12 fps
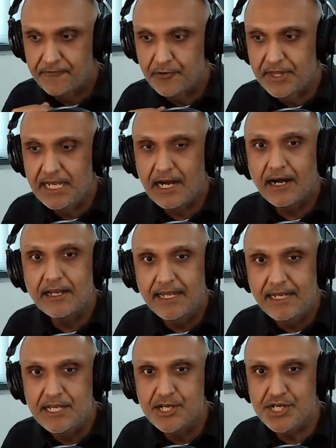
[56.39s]
the
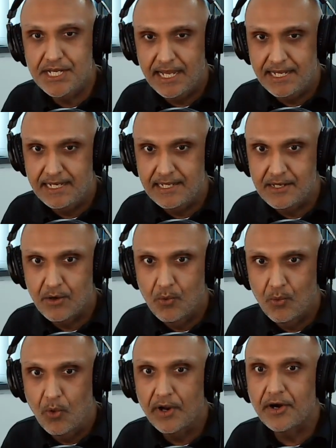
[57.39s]
uninitiated,
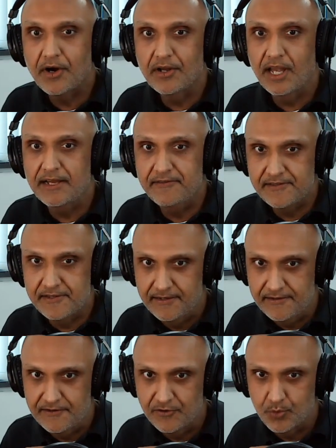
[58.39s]
what are life
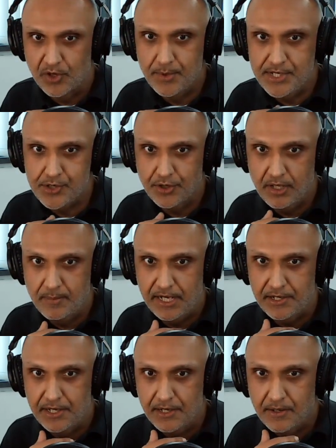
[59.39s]
sciences? What are we talking about
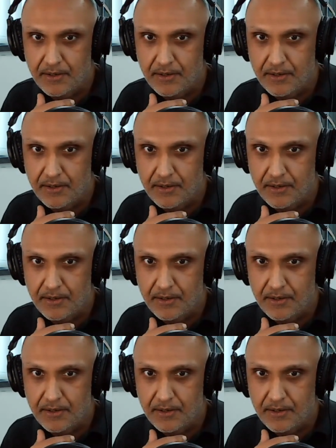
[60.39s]
here?